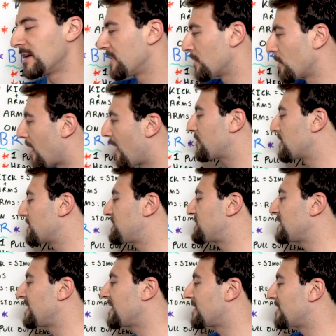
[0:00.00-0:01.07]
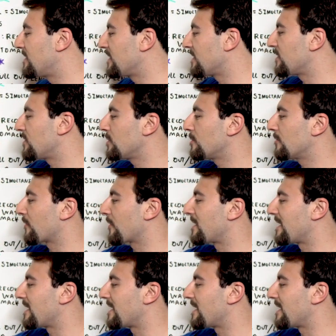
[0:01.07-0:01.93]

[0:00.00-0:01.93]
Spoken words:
You'll often see a DQ for